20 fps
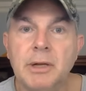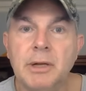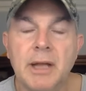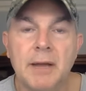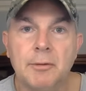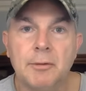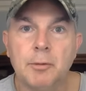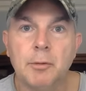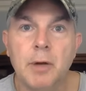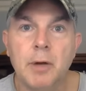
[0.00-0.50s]
We
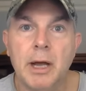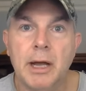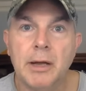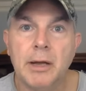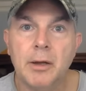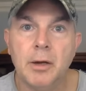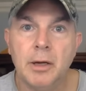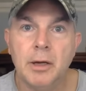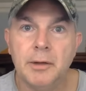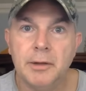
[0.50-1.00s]
didn't have to
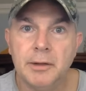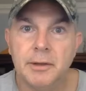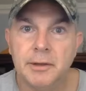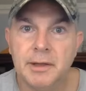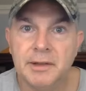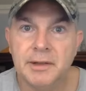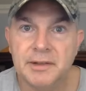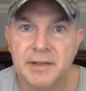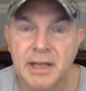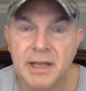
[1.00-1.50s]
rely on
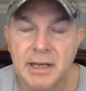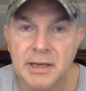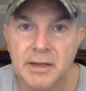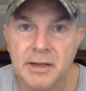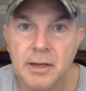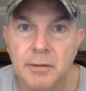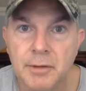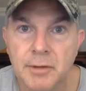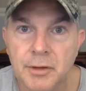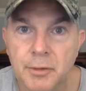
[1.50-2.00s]
the
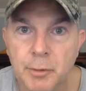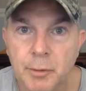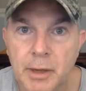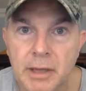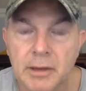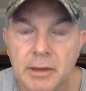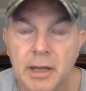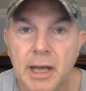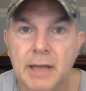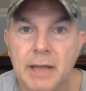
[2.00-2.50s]
insanity of the
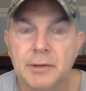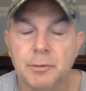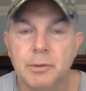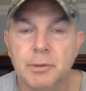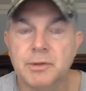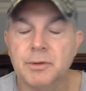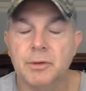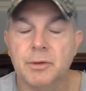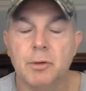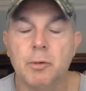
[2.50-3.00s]
train lines,
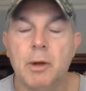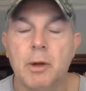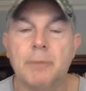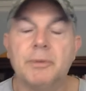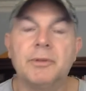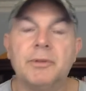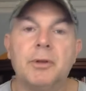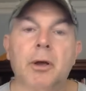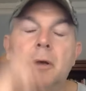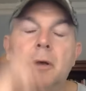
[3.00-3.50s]
which are
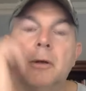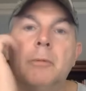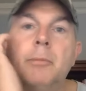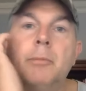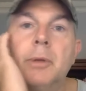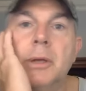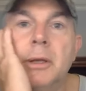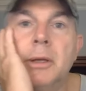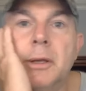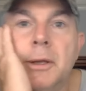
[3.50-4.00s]
corrupt as all can
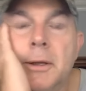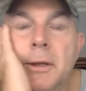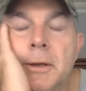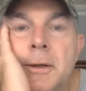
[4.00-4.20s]
be.